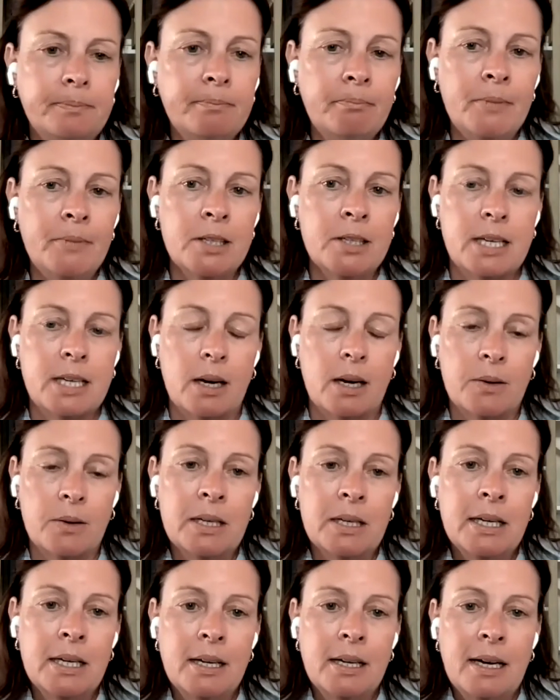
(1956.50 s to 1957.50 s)
Wow. So,
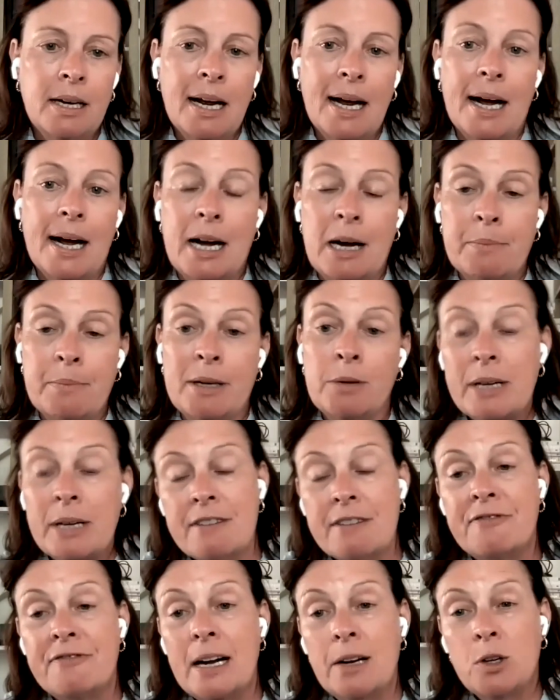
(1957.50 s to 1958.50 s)
and we
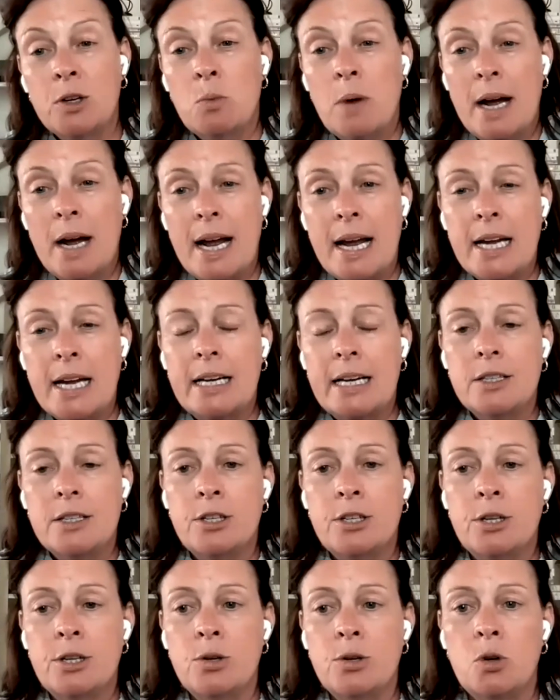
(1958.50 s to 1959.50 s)
have found a way
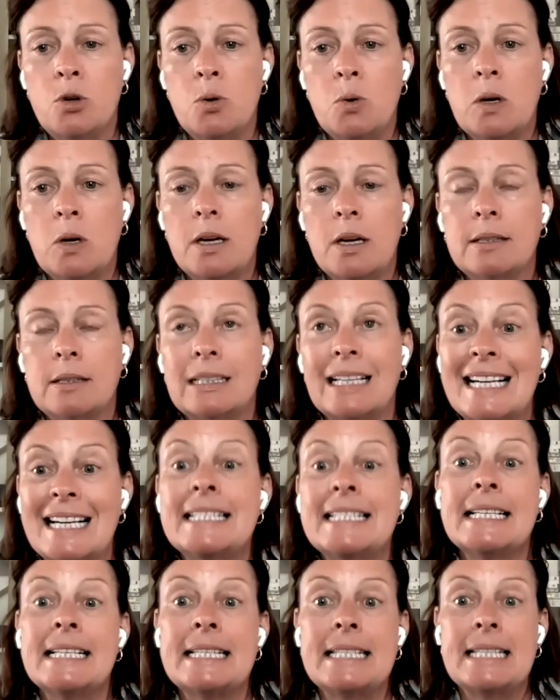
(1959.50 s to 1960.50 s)
to
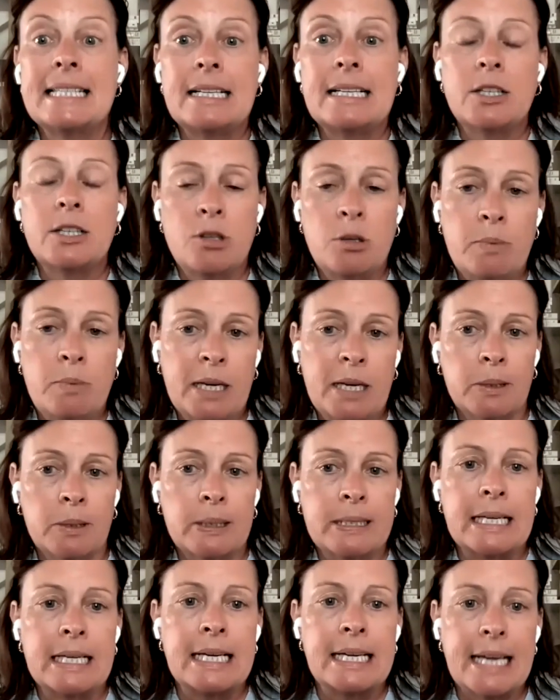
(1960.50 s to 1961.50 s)
license it to be able
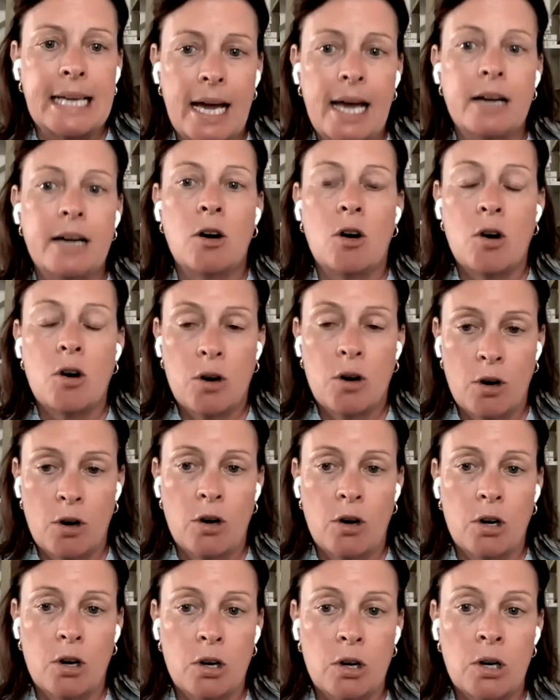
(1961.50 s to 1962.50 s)
to get
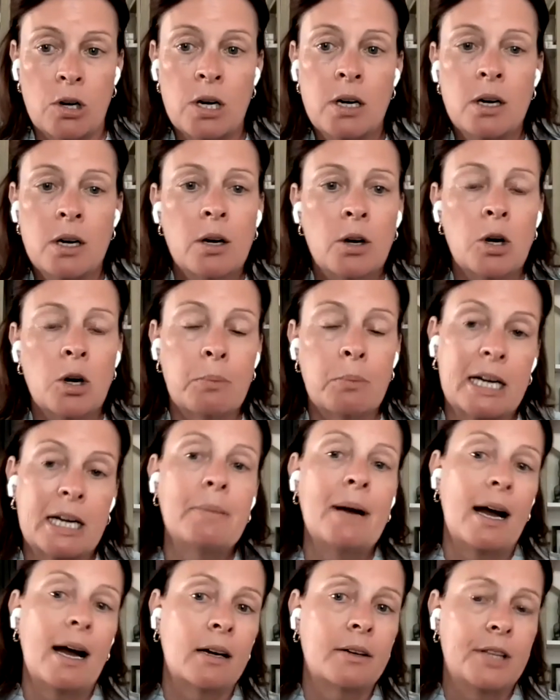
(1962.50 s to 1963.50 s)
her money
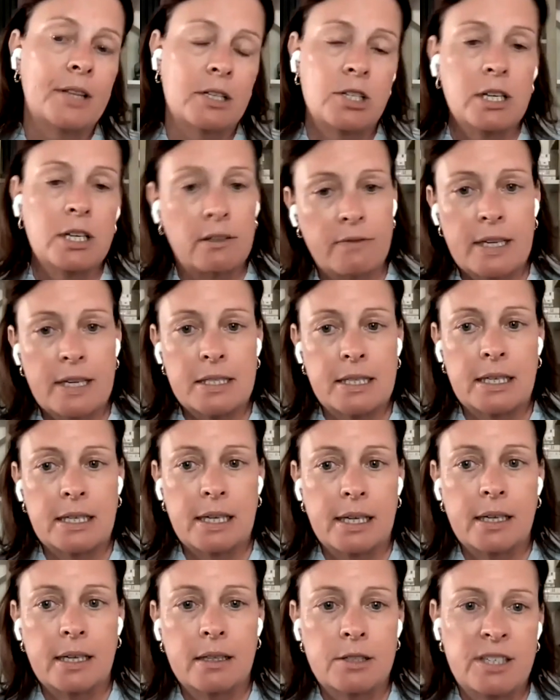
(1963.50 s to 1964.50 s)
back that she invested
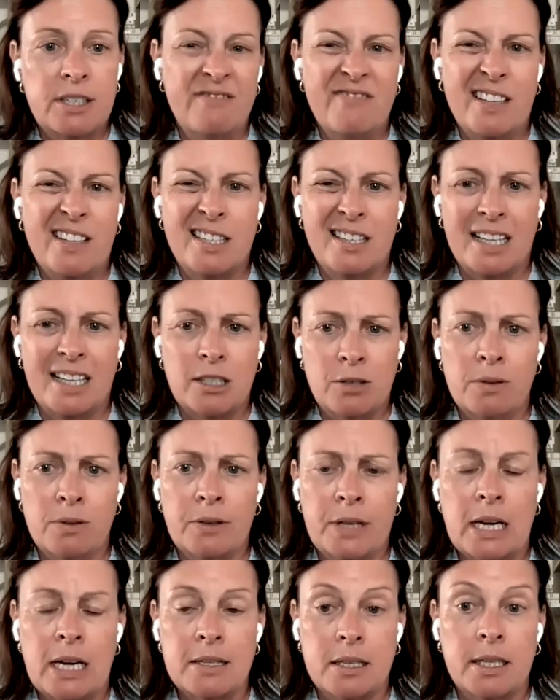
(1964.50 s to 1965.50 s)
in it. She invested like
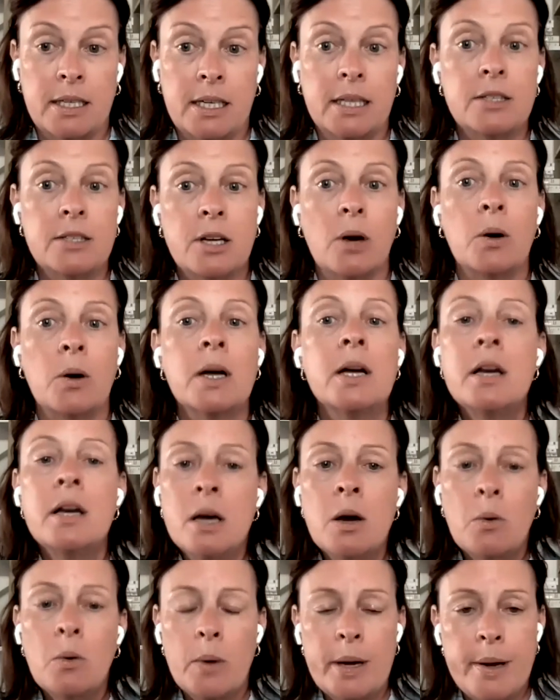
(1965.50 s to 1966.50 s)
200,000 in it. So
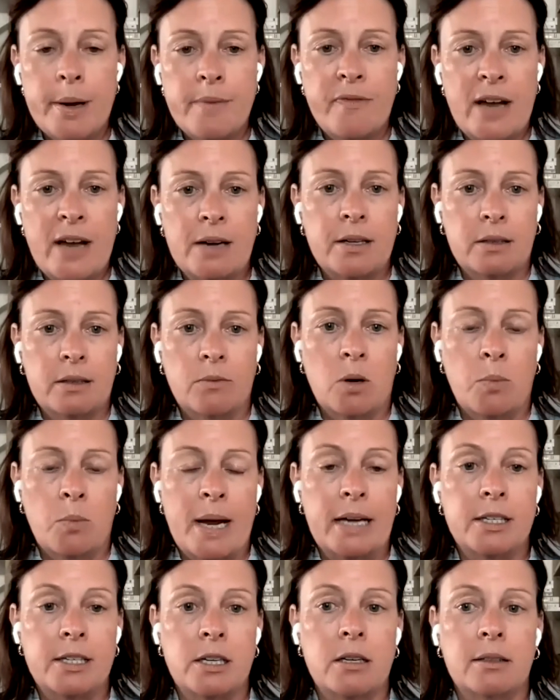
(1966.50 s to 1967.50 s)
we found a
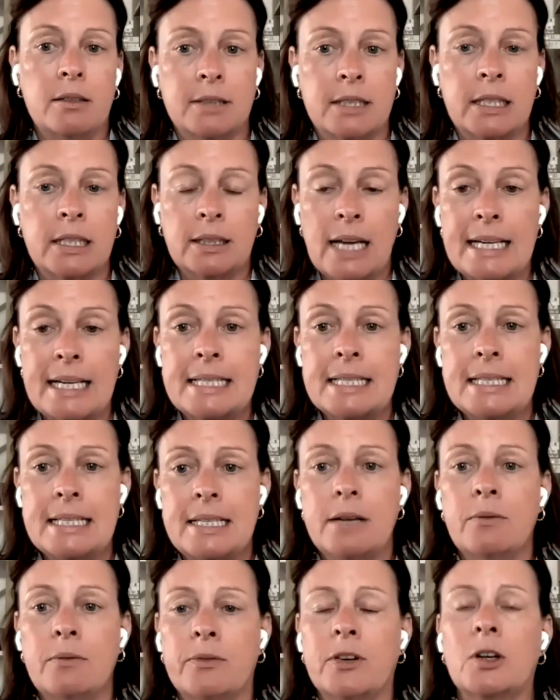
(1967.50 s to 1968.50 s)
way to license
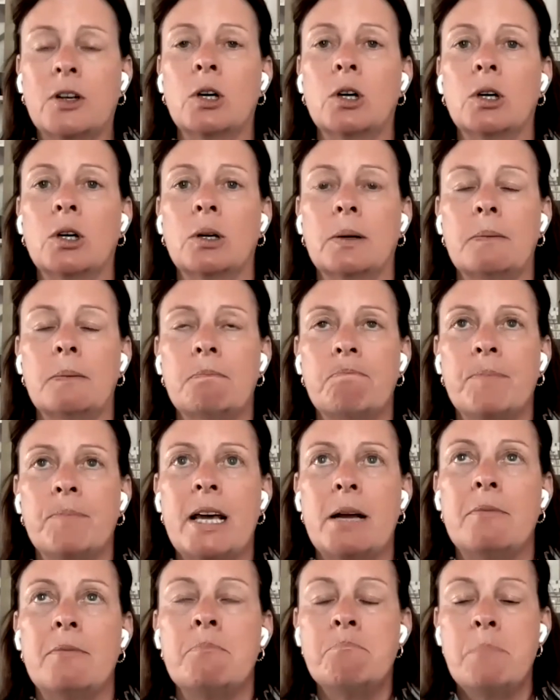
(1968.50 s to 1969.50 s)
it for her
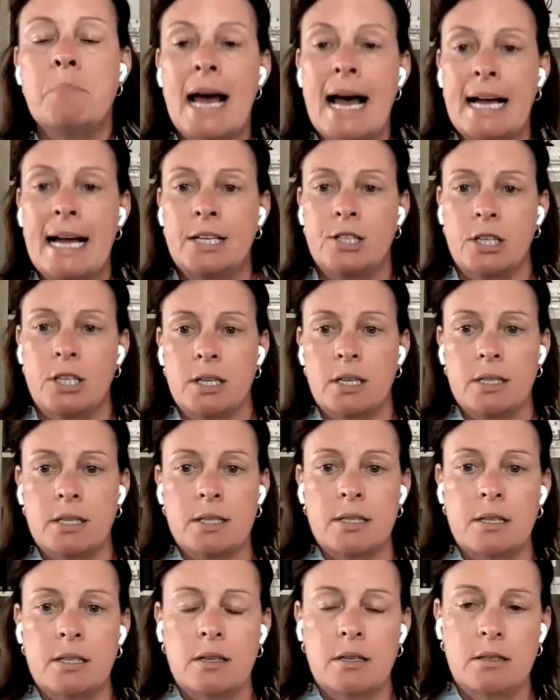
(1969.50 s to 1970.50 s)
that
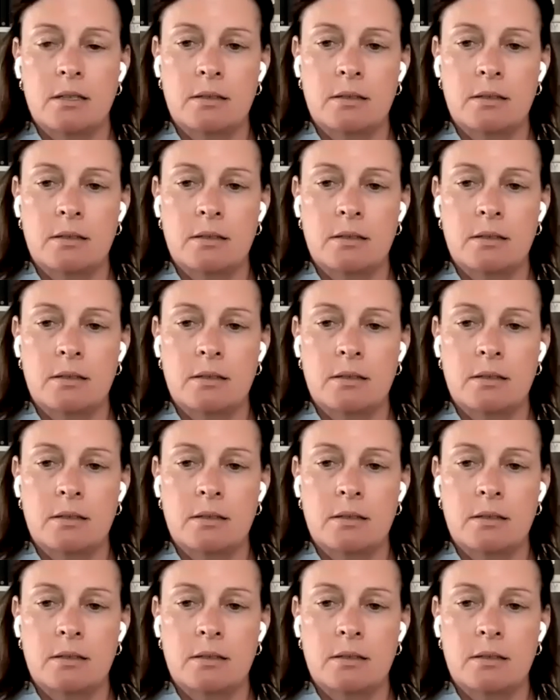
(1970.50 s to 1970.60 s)
matches